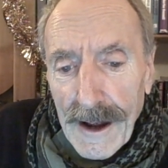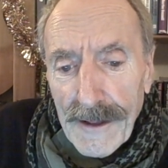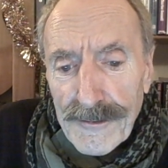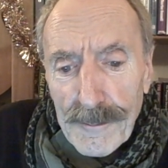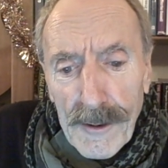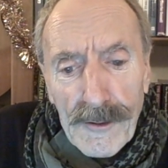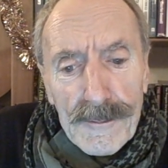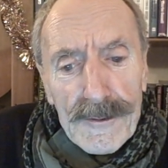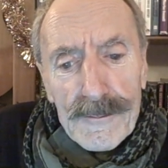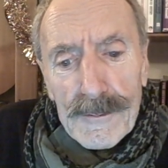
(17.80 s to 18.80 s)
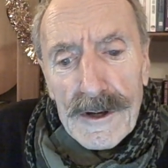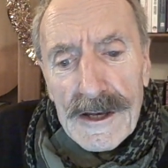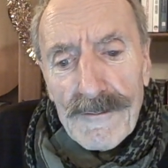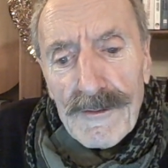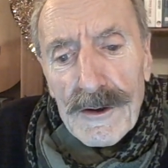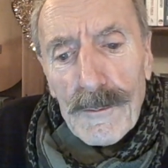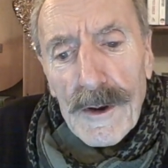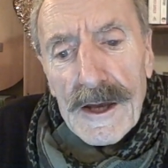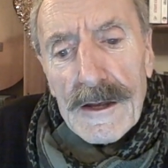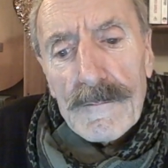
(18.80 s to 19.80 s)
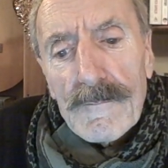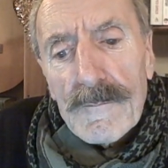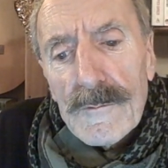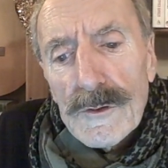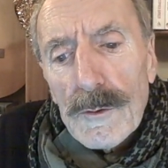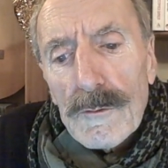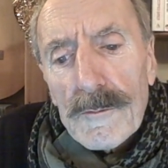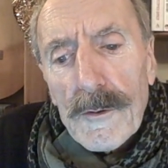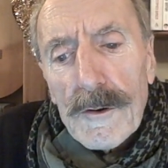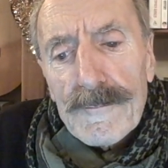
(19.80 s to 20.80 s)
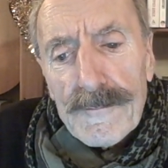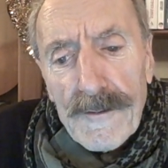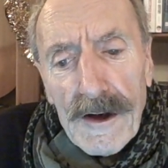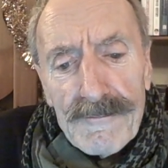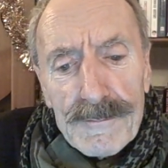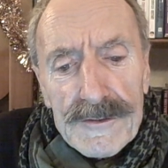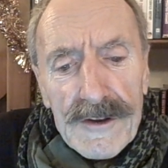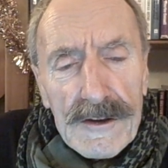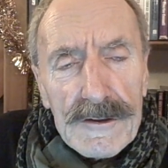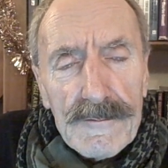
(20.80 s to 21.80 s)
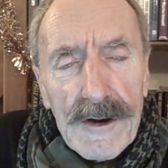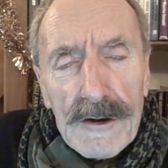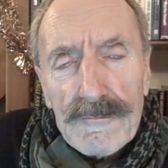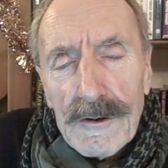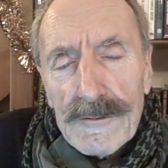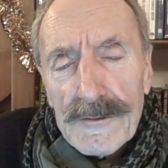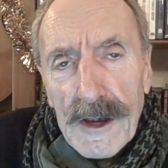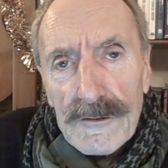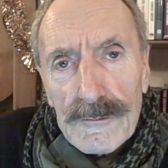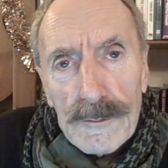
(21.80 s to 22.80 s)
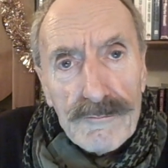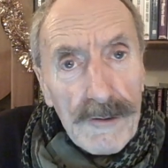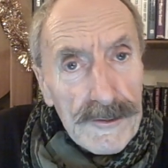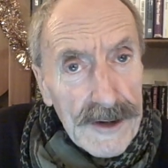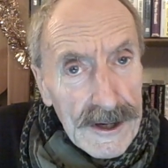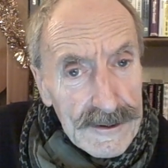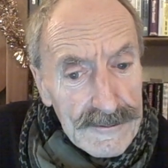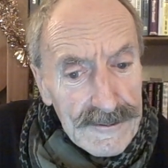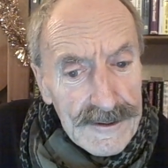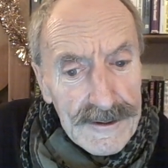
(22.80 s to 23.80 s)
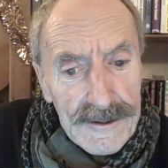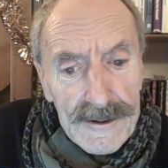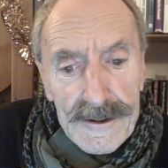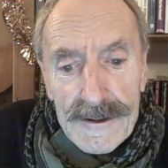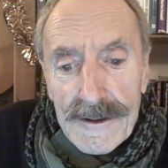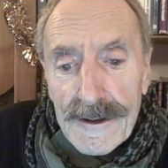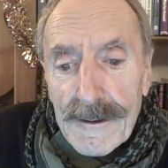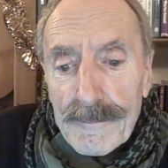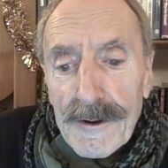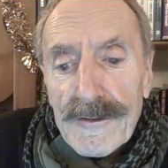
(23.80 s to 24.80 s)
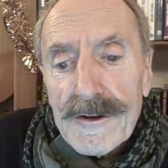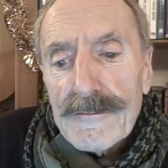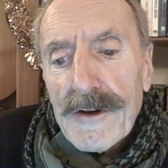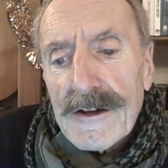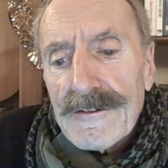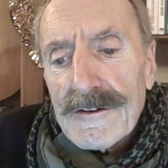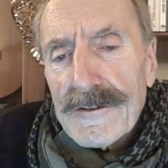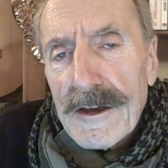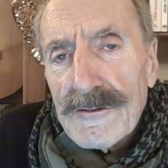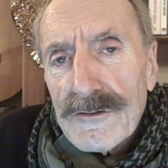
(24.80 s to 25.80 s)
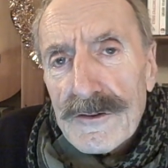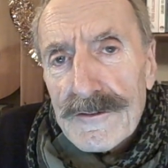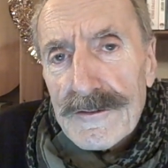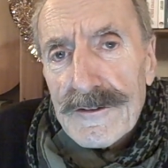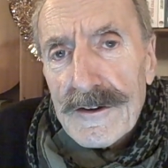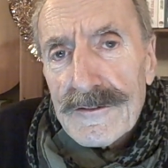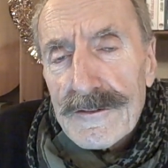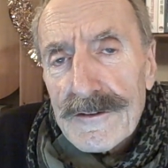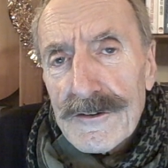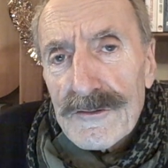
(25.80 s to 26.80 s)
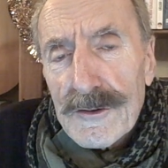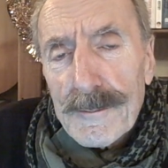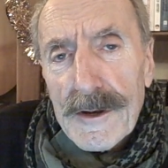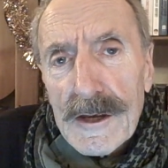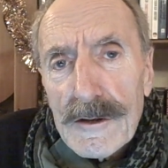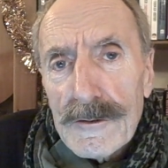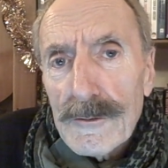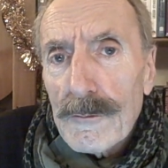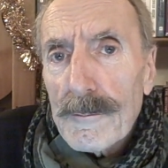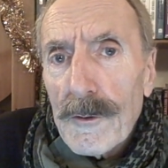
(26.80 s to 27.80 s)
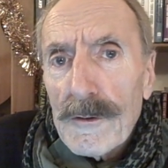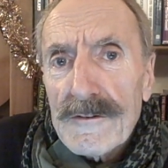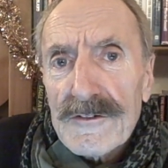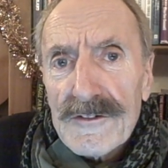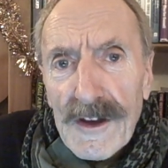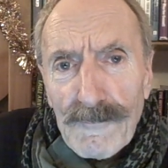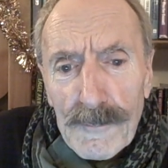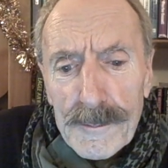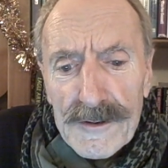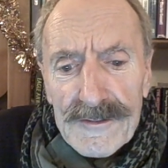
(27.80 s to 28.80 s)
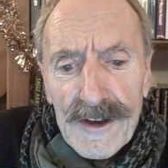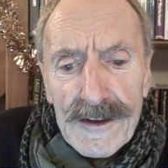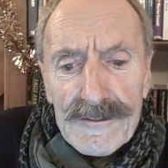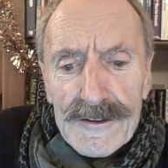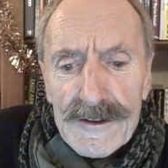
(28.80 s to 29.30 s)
At the moment, we are giving away 0.5% of our gross national product. But the United Nations says that this should be 0.7%